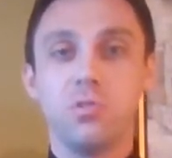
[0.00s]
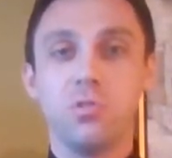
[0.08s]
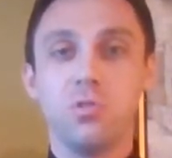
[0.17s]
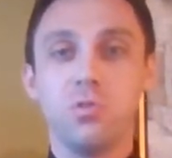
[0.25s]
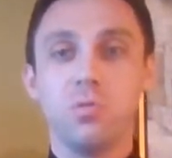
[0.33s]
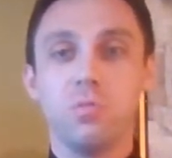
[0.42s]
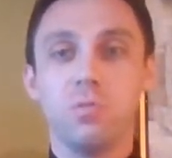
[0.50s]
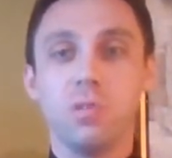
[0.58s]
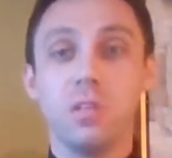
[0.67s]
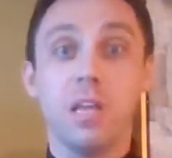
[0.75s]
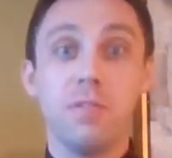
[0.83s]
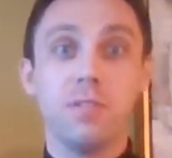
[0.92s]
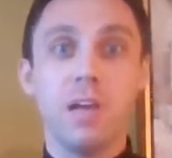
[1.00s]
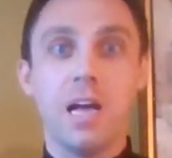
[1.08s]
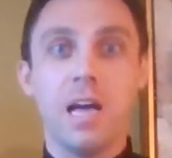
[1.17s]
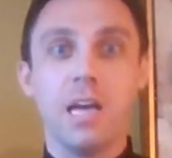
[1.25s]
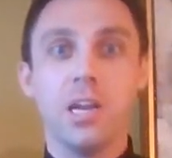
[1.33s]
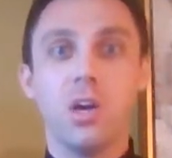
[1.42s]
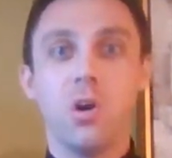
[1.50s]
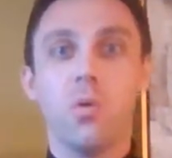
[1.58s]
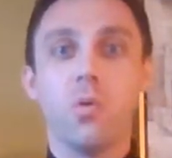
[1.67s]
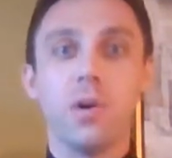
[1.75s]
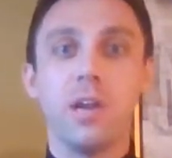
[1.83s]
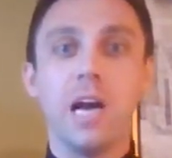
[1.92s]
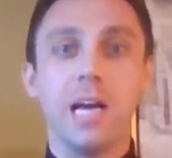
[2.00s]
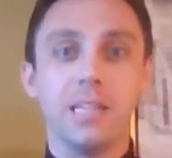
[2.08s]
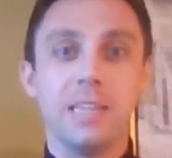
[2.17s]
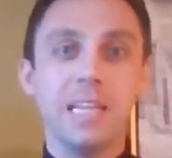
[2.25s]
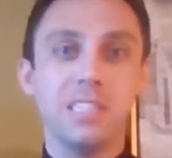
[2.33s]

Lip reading: to love God or not.